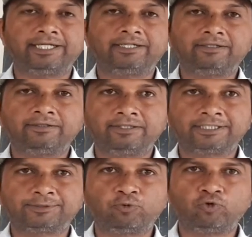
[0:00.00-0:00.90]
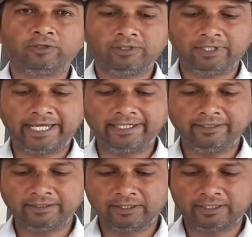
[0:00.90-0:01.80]
then spoon
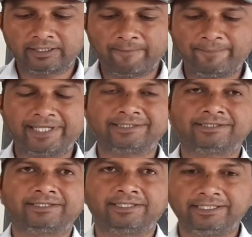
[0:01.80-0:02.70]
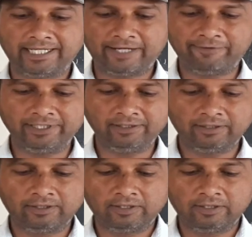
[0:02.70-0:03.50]
and compass, it having